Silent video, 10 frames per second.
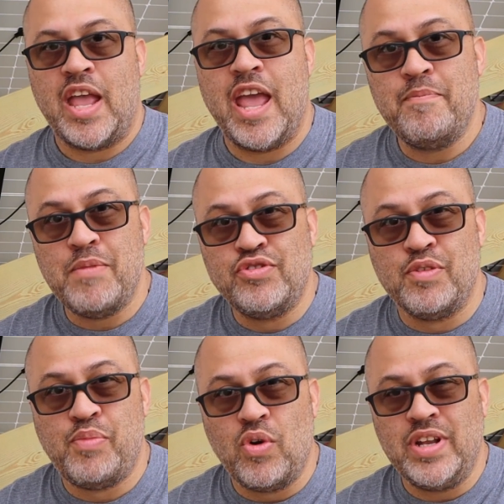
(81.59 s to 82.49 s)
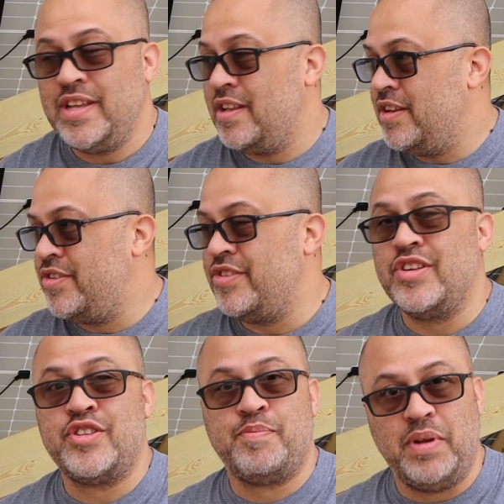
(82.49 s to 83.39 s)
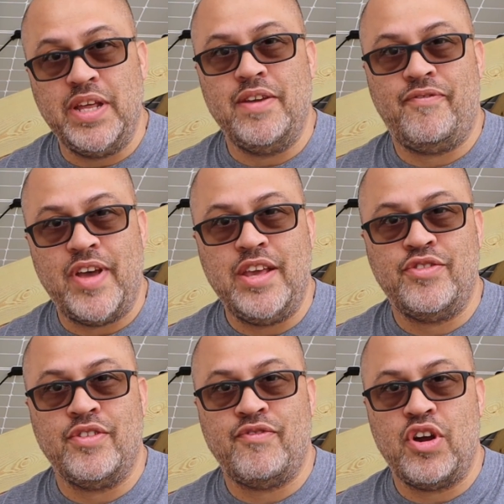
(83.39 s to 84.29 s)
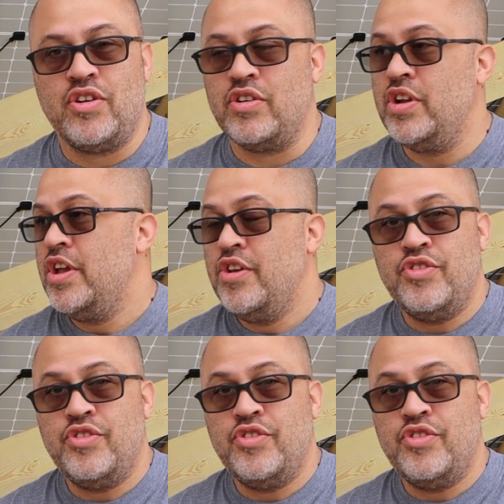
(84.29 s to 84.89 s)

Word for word: And most importantly, this is a split phase inverter.